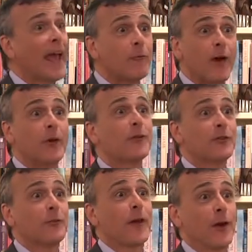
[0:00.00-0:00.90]
and
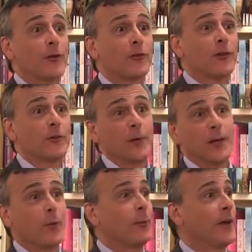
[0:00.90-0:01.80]
Veterans Affairs, because we
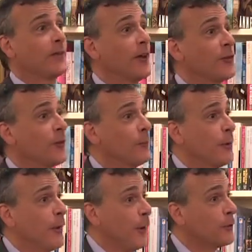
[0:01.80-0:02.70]
had no place else to
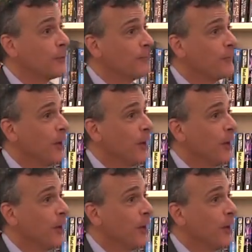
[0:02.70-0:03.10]
put those.